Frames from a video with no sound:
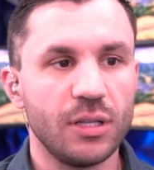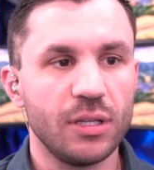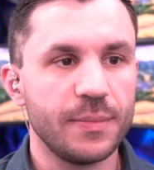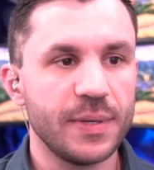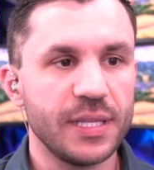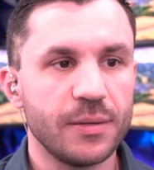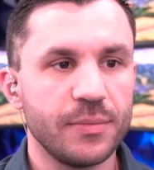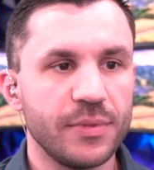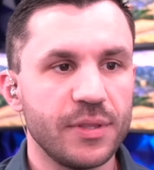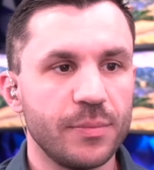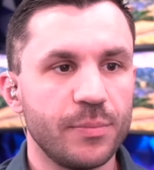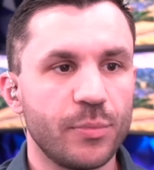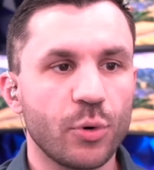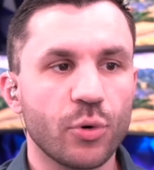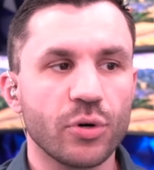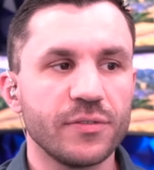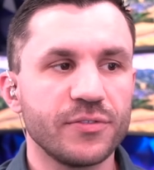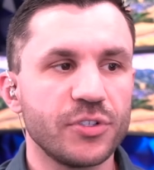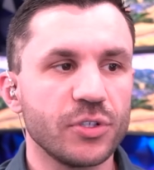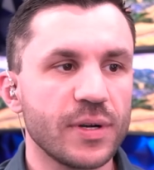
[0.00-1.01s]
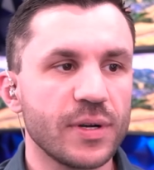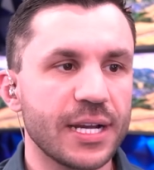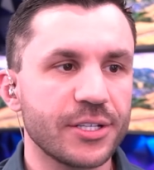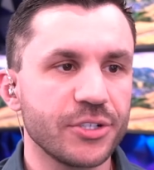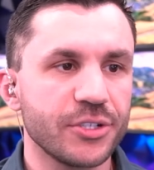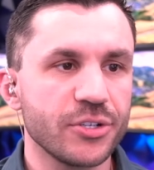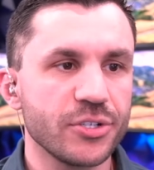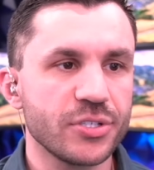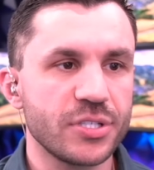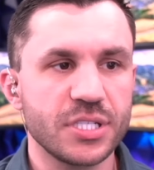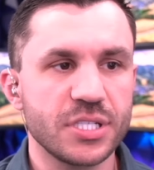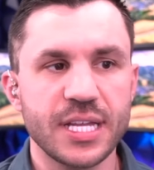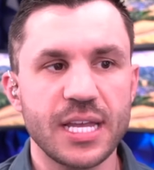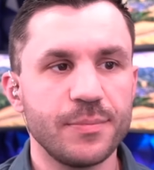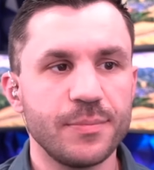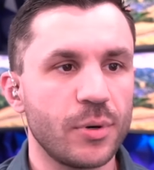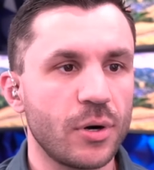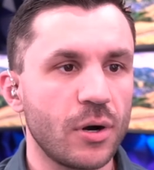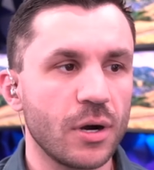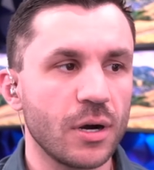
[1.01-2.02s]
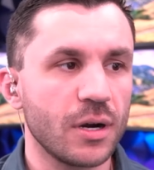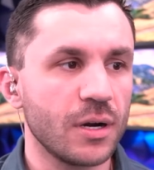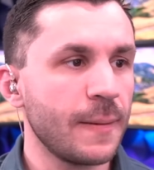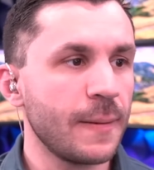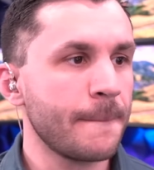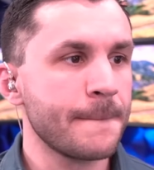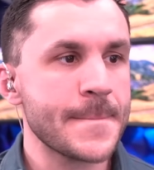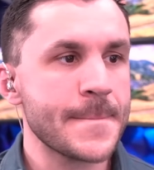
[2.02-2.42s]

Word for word: I mean, the, the board of directors, the state bar,